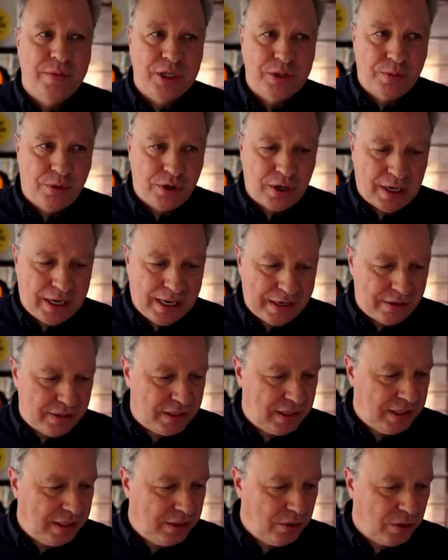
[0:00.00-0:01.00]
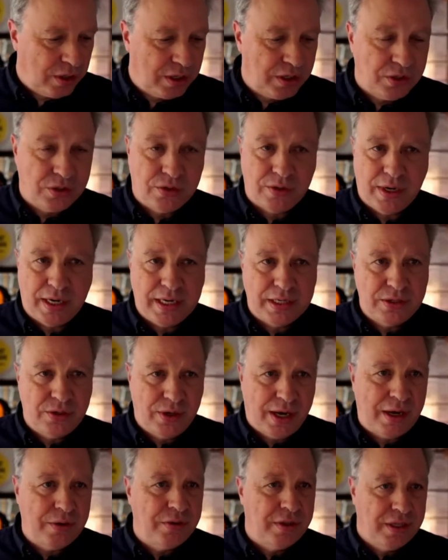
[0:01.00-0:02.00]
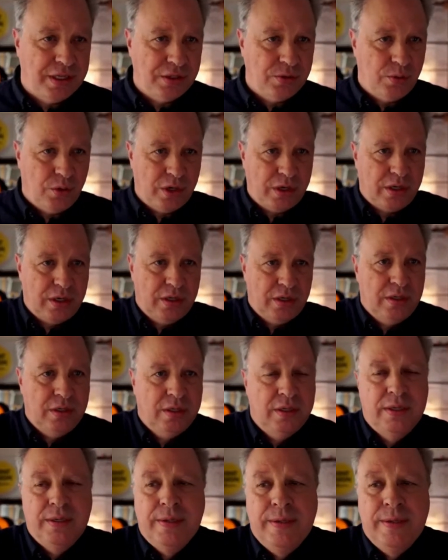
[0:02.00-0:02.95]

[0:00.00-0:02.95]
you have much more clarity in the orchestra as to how things work.